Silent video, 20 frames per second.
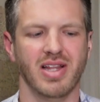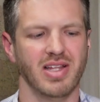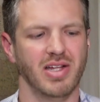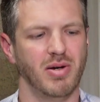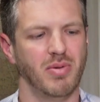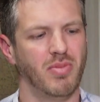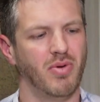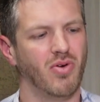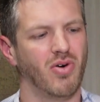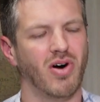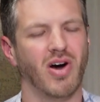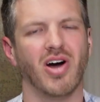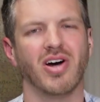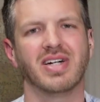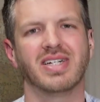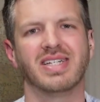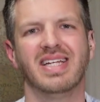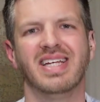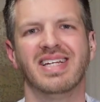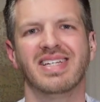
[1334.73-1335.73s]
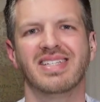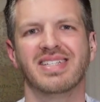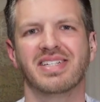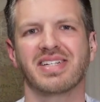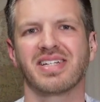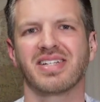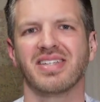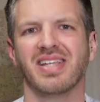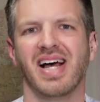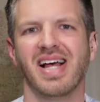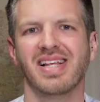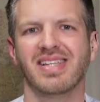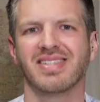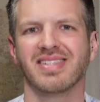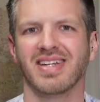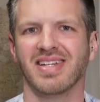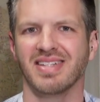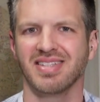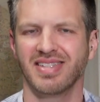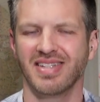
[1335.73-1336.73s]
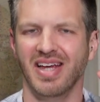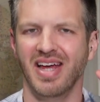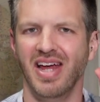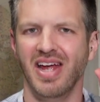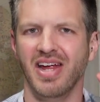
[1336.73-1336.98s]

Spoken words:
a little more artistic license,